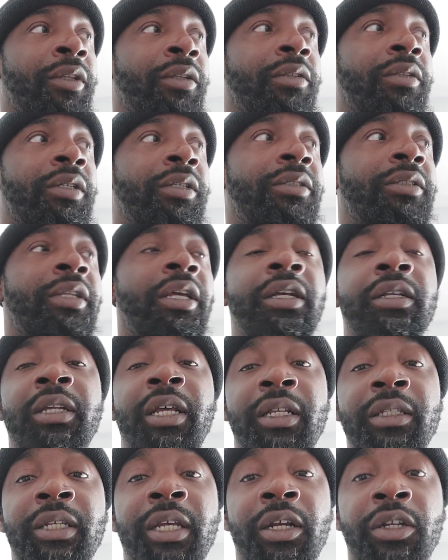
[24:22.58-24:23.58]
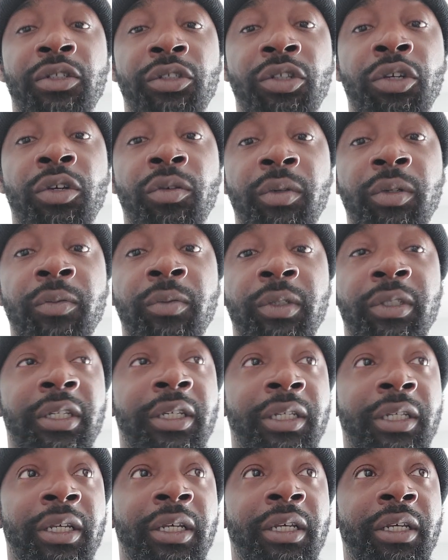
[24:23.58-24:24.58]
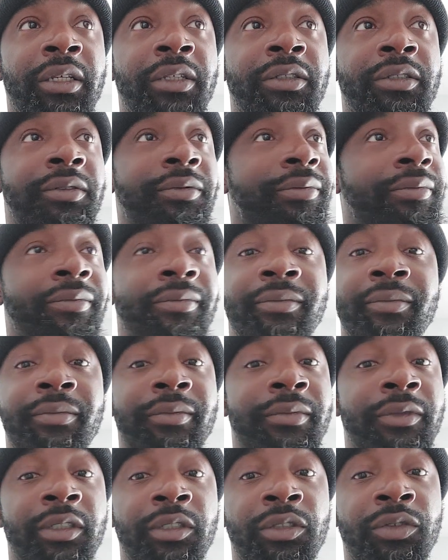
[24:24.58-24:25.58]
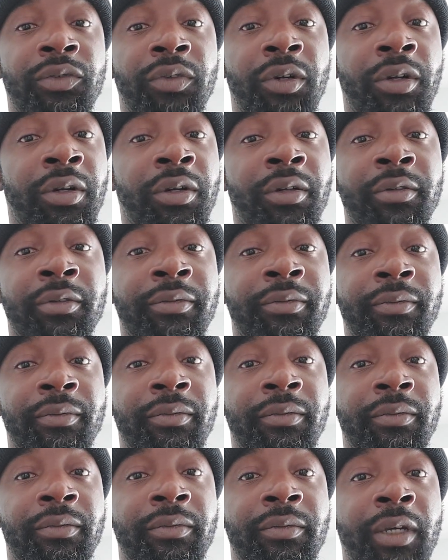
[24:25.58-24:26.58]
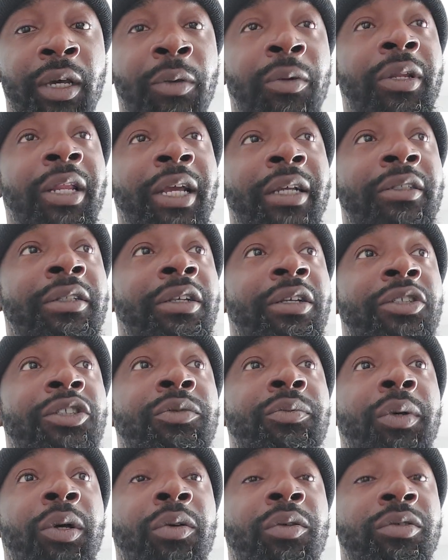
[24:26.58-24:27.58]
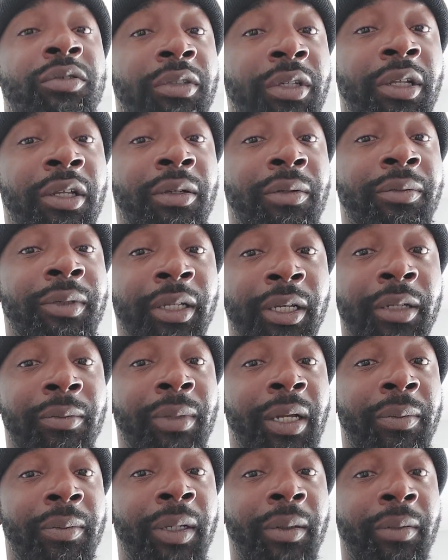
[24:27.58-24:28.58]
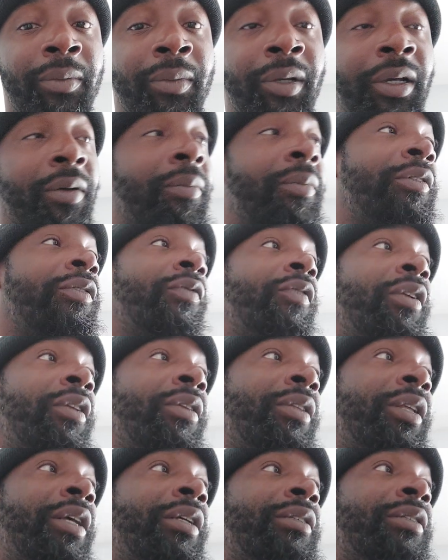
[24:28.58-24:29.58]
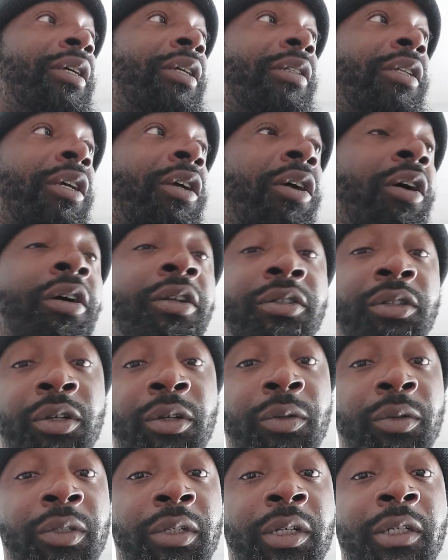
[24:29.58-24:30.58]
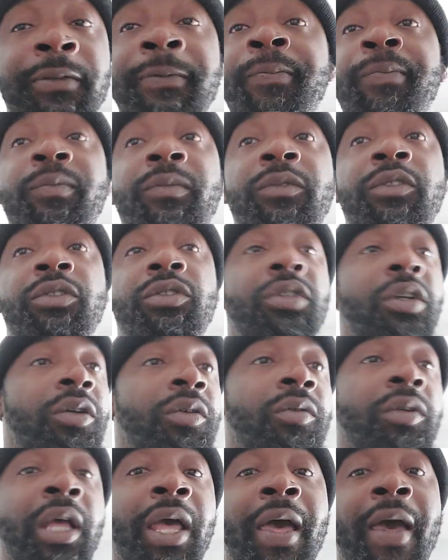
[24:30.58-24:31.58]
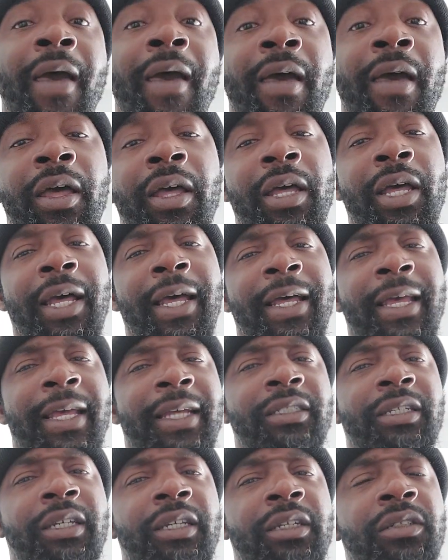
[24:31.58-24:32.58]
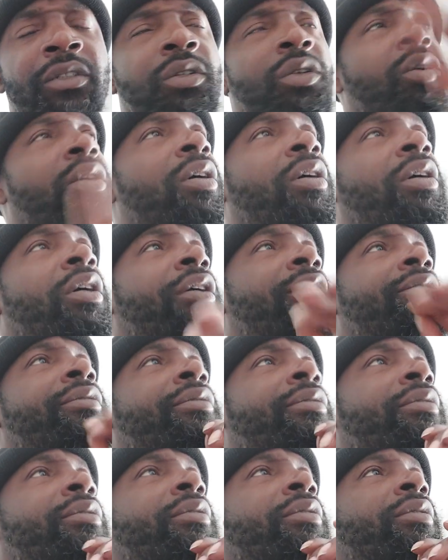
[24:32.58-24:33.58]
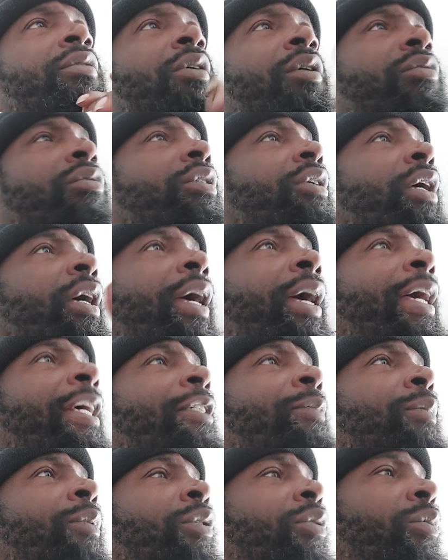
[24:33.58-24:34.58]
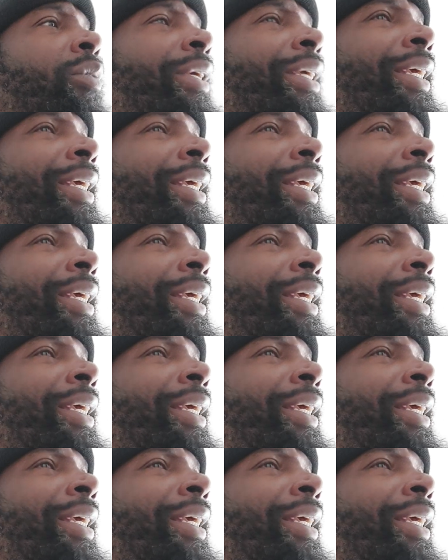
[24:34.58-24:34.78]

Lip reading: this thing that they're doing with the kids is wrong. I would like to expose them and my baby mamas for the things that they are doing. So I had to ignore her, go to the hospital